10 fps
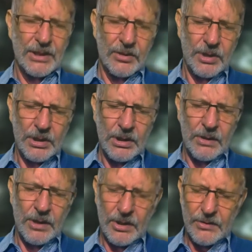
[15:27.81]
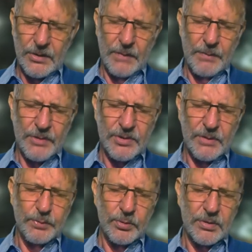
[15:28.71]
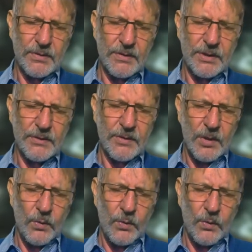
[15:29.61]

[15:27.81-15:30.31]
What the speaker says: You know, those are the most important things.